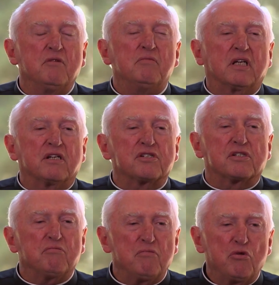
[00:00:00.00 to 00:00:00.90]
Because
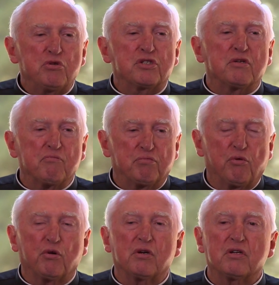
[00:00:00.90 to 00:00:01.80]
the most
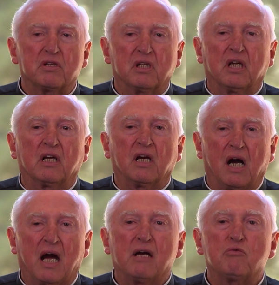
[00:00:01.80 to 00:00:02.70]
important thing
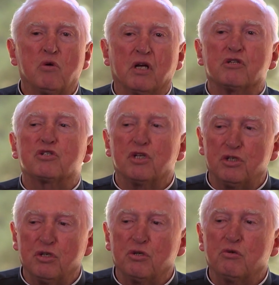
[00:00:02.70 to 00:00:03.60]
I want to
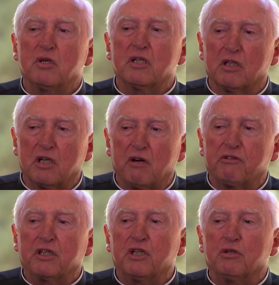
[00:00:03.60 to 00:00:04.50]
do in
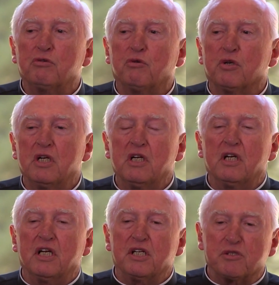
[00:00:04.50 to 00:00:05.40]
loving you
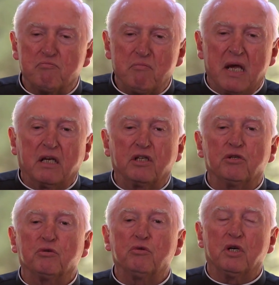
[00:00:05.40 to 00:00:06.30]
is make
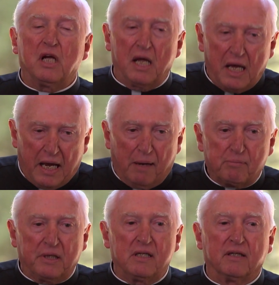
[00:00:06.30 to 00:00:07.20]
you
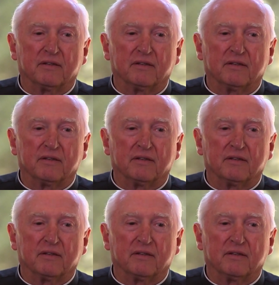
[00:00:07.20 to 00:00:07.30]
happy.